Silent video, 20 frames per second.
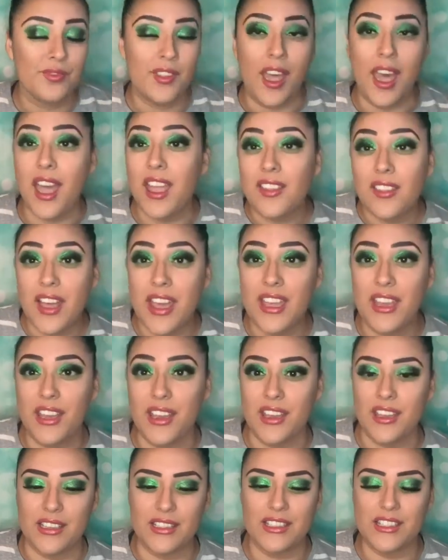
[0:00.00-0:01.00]
I like
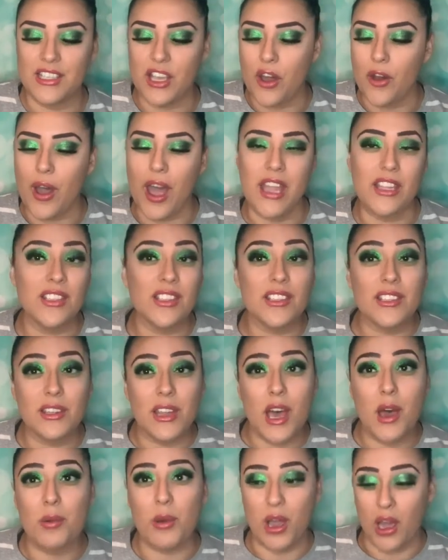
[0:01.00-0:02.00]
it. So, I just
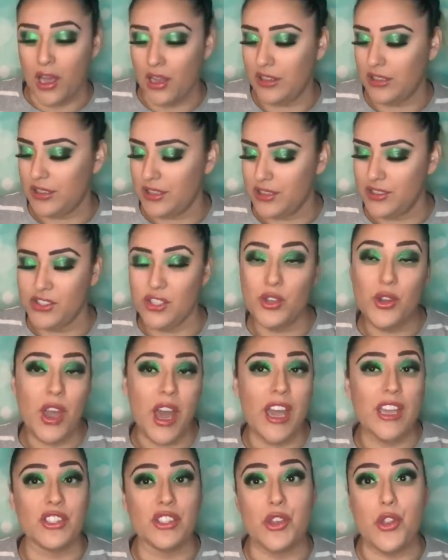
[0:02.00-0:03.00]
love colors. You
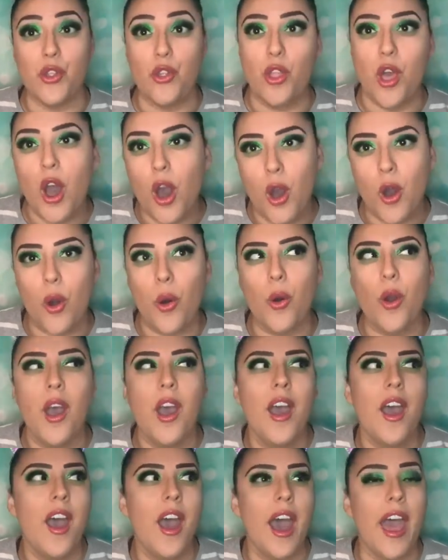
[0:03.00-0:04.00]
guys know
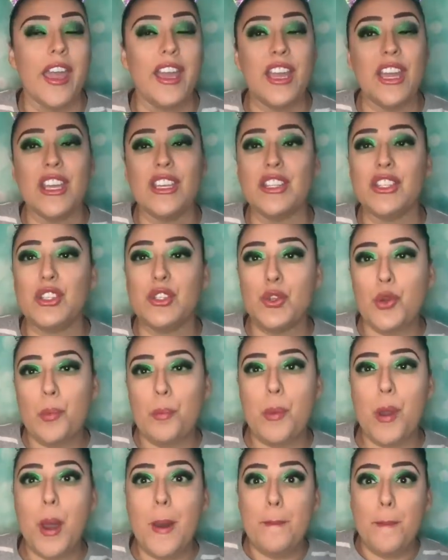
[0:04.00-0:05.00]
I get
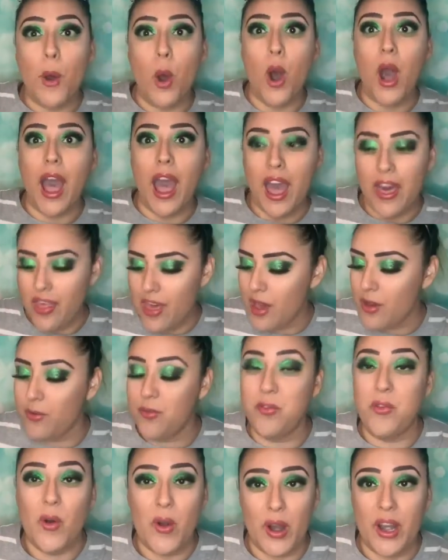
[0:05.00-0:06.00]
super mojada
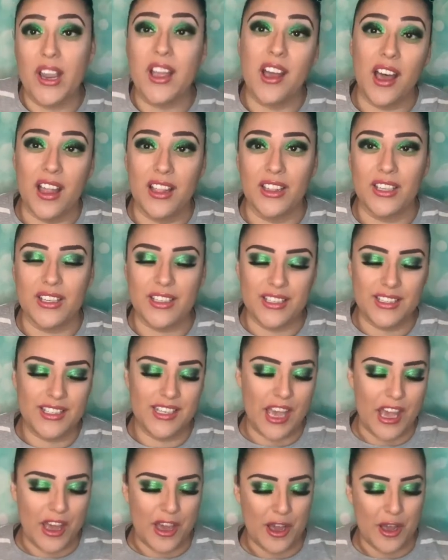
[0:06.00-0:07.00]
for colors.
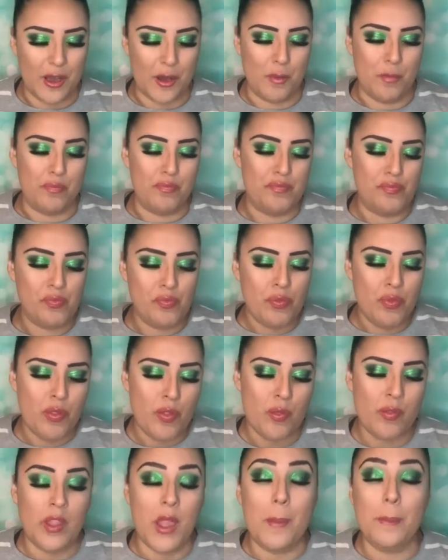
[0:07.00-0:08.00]

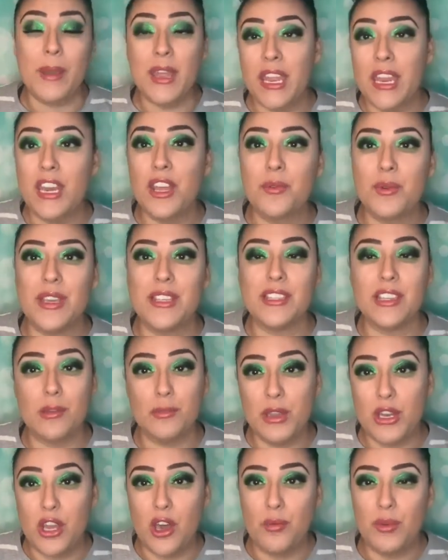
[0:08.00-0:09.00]
But anyways, let
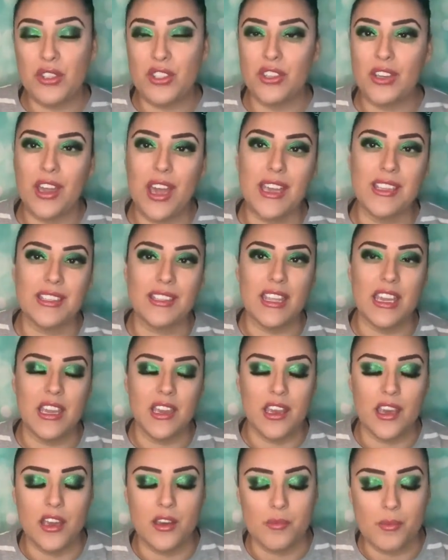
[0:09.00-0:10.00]
me know what you guys
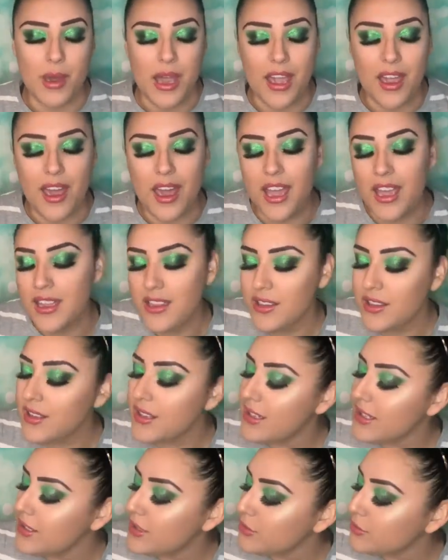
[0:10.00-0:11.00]
think of my eye
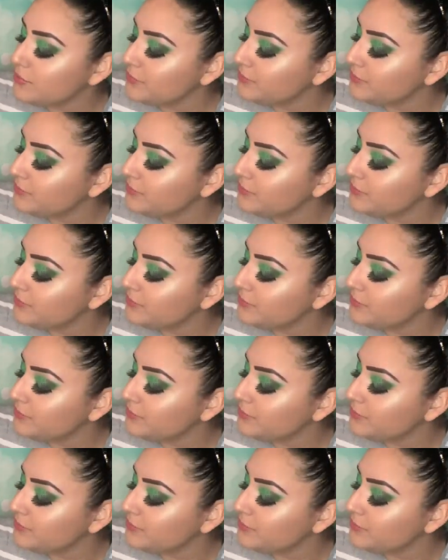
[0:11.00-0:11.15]
look.